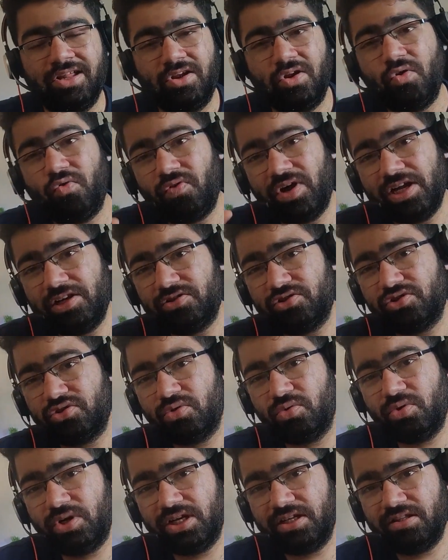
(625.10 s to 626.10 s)
Now, while
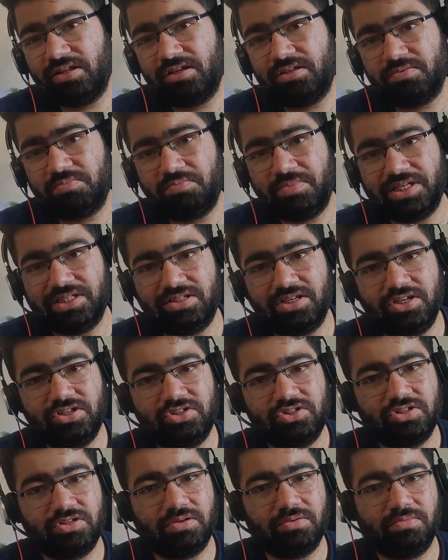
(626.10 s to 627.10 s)
storing this
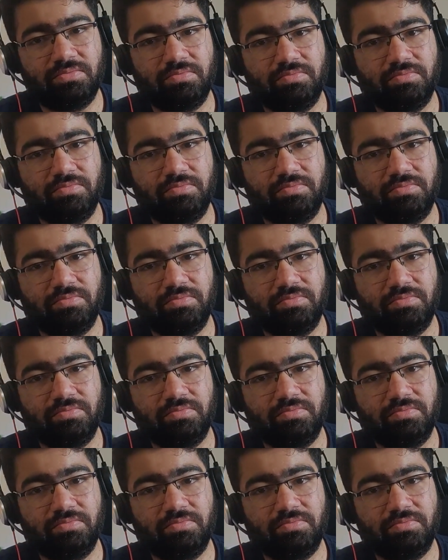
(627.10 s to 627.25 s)
message,